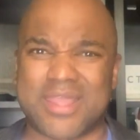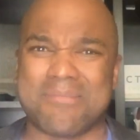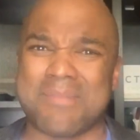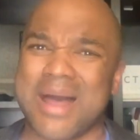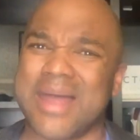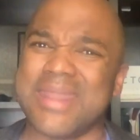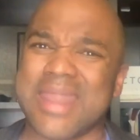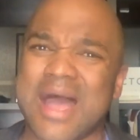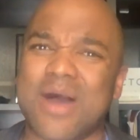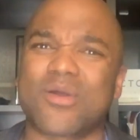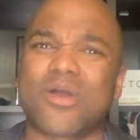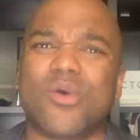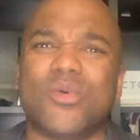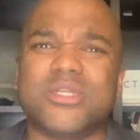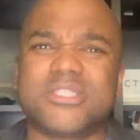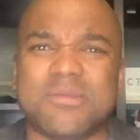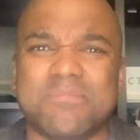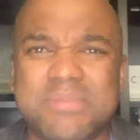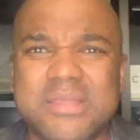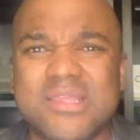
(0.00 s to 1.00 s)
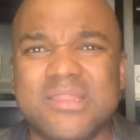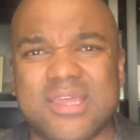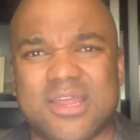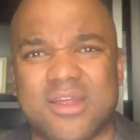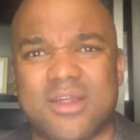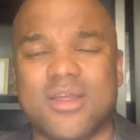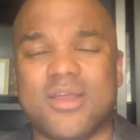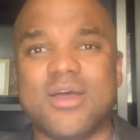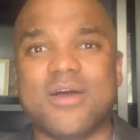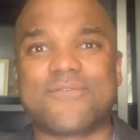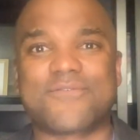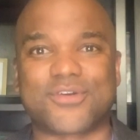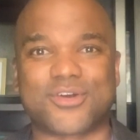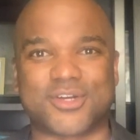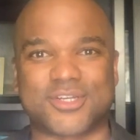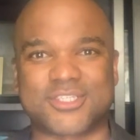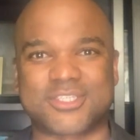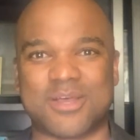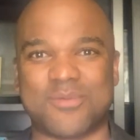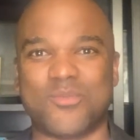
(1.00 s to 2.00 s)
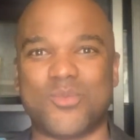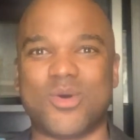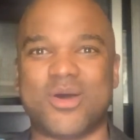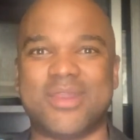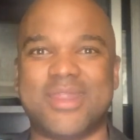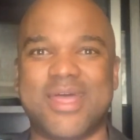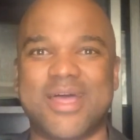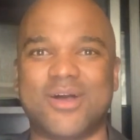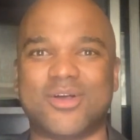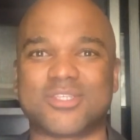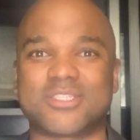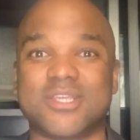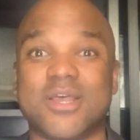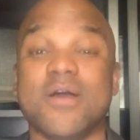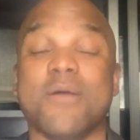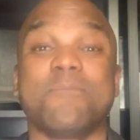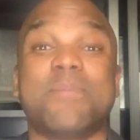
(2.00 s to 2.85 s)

am I now going to be there for someone else?